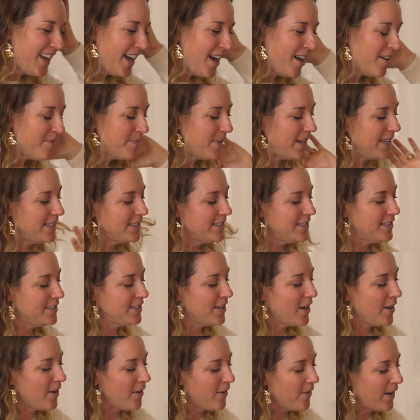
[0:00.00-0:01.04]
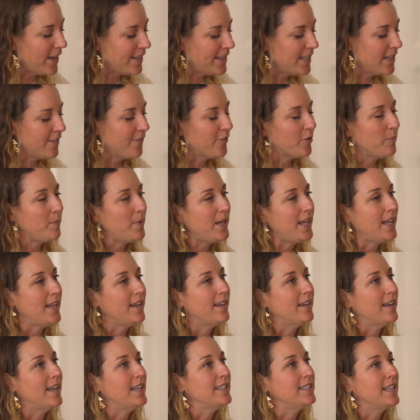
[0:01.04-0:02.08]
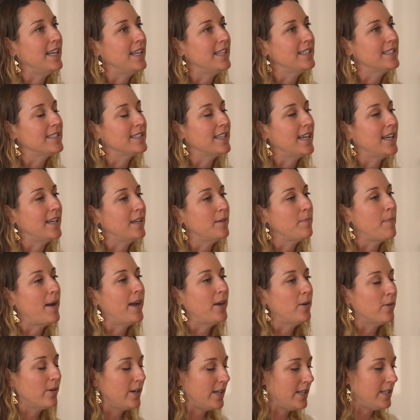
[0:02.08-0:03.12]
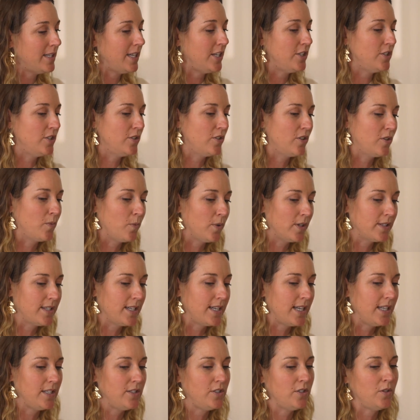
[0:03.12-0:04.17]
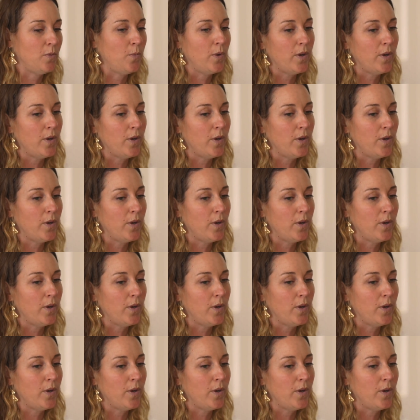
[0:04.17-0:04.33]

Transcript: And so I think for me, it's like my orientation to the work that I do.